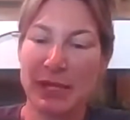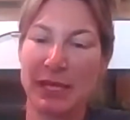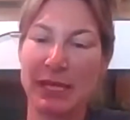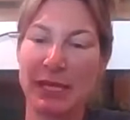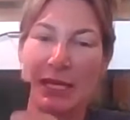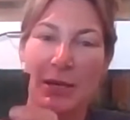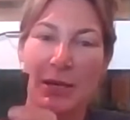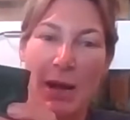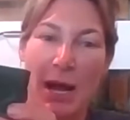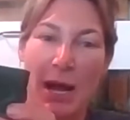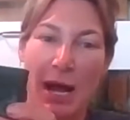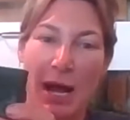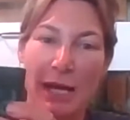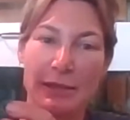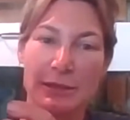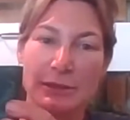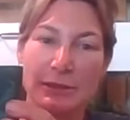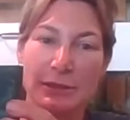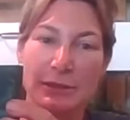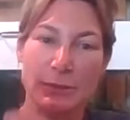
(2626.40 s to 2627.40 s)
in a pot
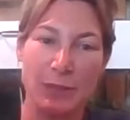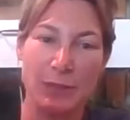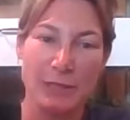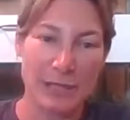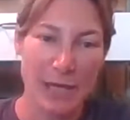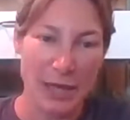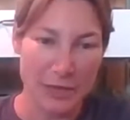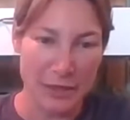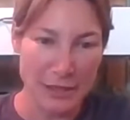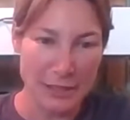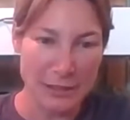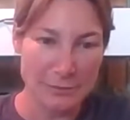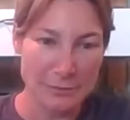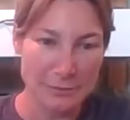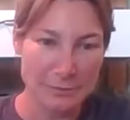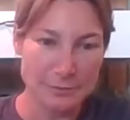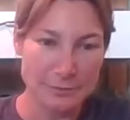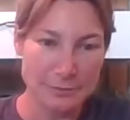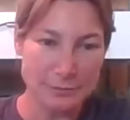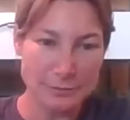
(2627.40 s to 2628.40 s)
with nothing,
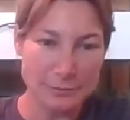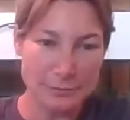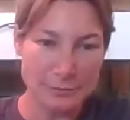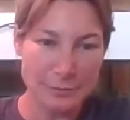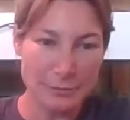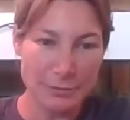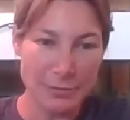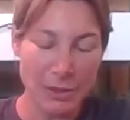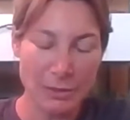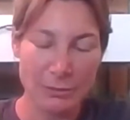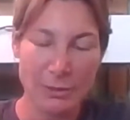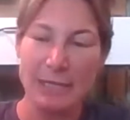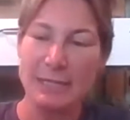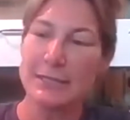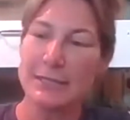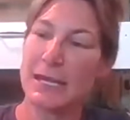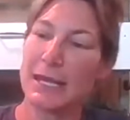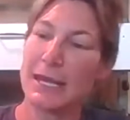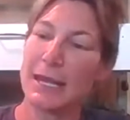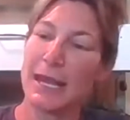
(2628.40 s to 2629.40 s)

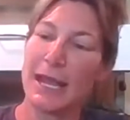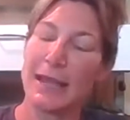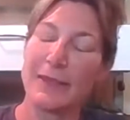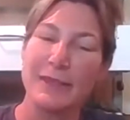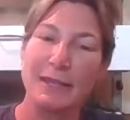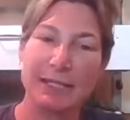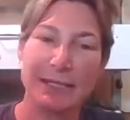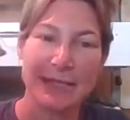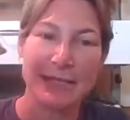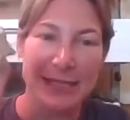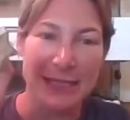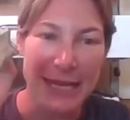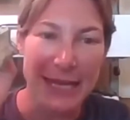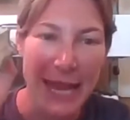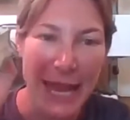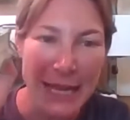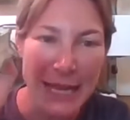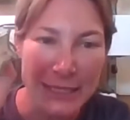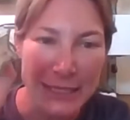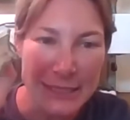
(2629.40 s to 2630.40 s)
right? And then it's going to
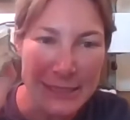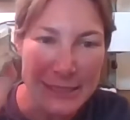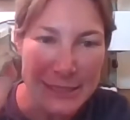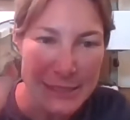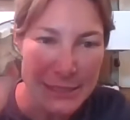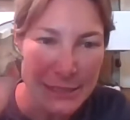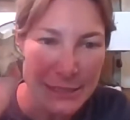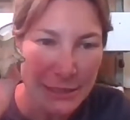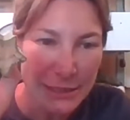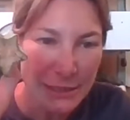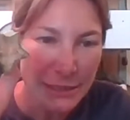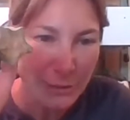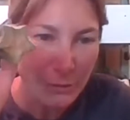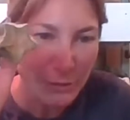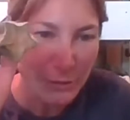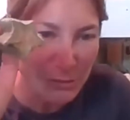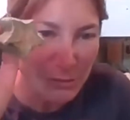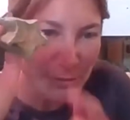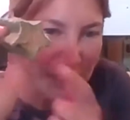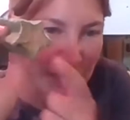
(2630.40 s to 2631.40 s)
callus,
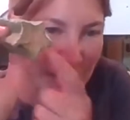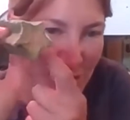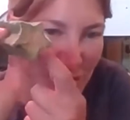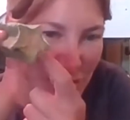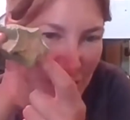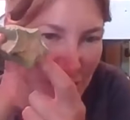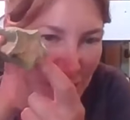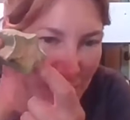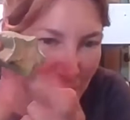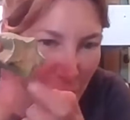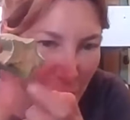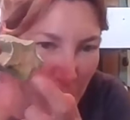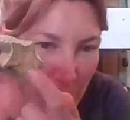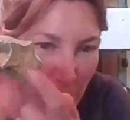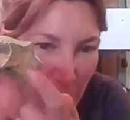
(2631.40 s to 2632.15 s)
which means just firm